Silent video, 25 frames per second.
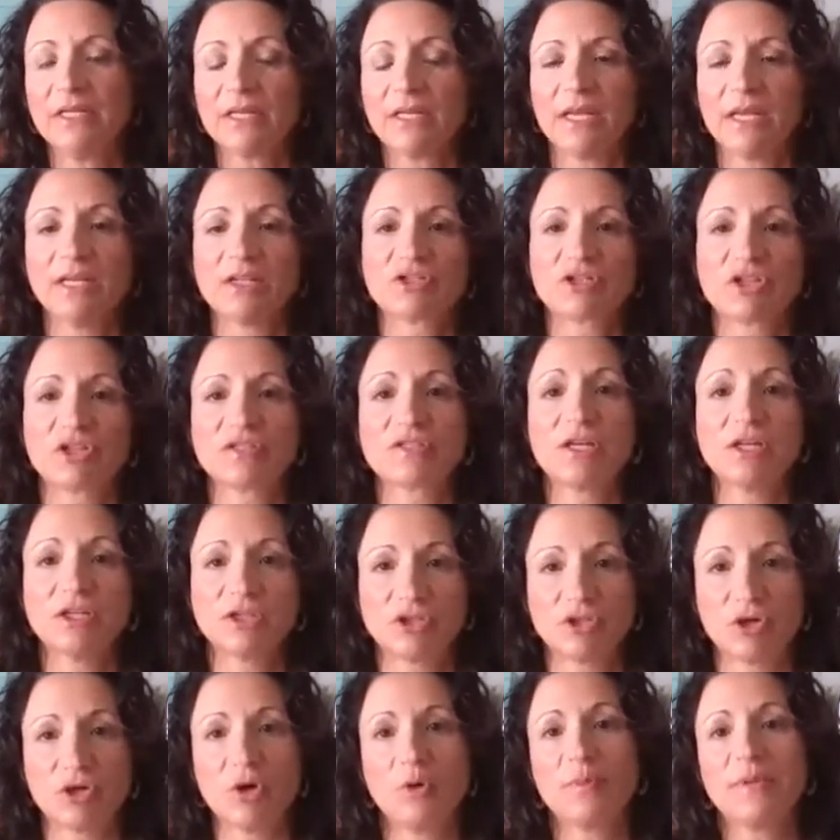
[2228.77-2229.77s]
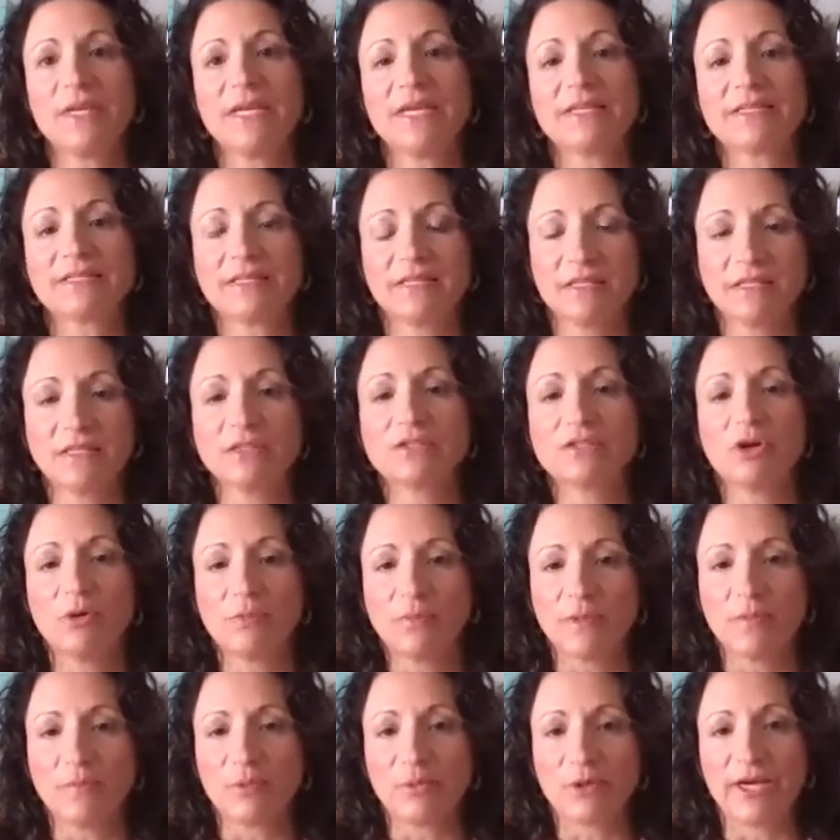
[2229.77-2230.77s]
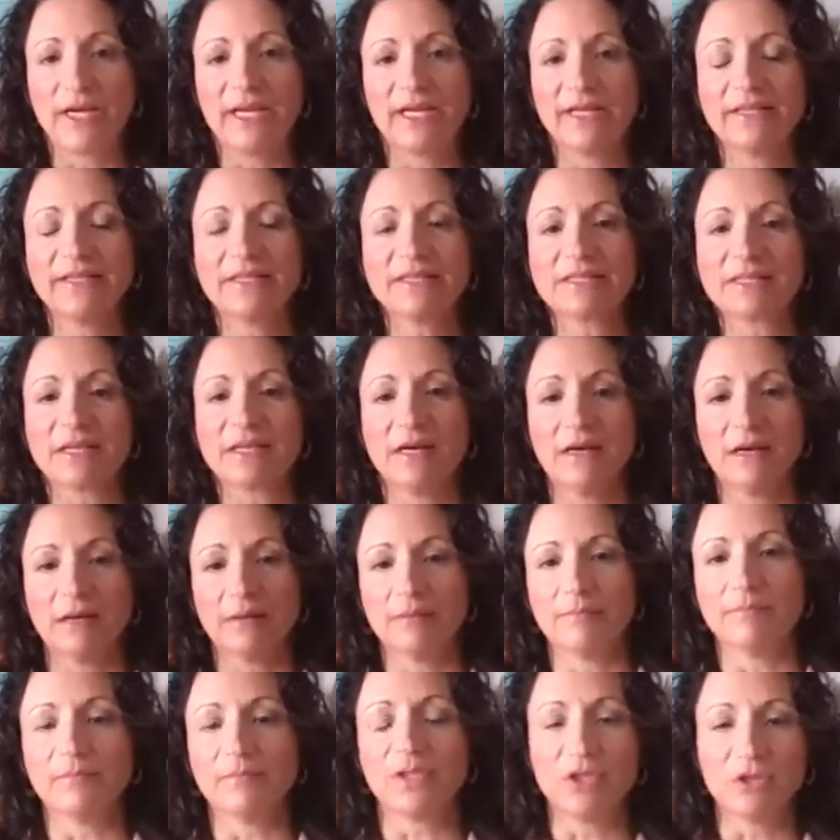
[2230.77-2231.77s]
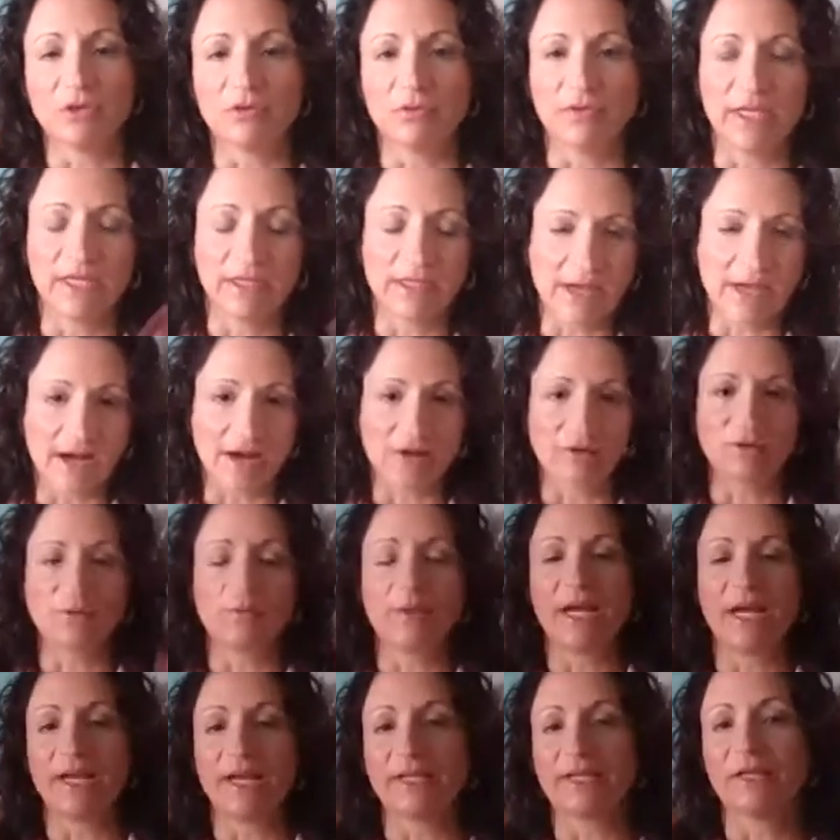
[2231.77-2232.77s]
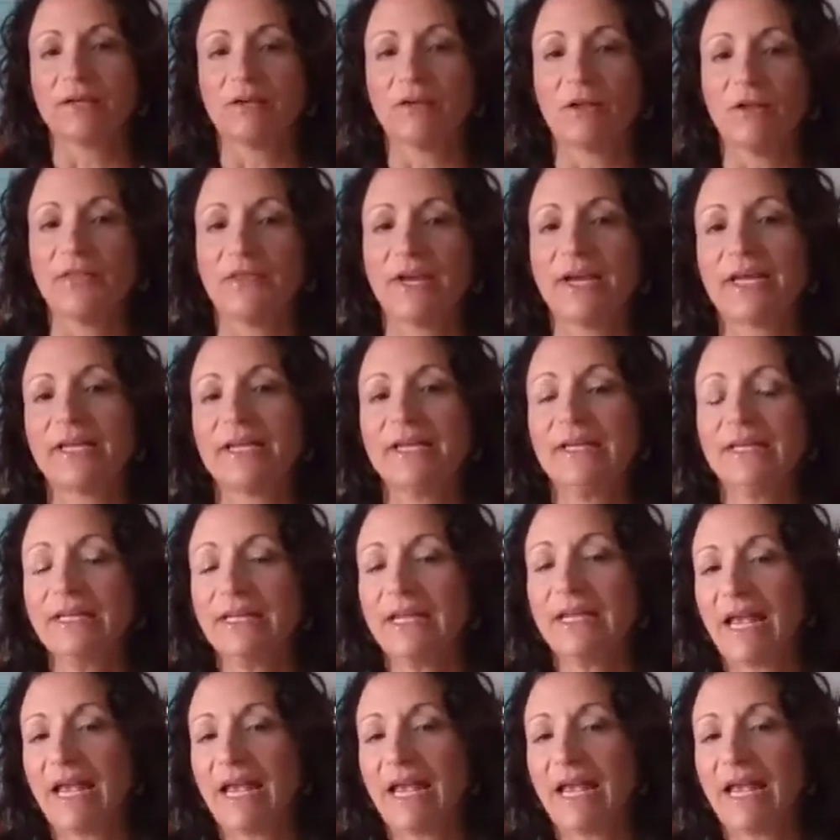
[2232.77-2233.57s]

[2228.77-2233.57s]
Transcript: It's just Adobe as an Adobe brand, like Acrobat and all that.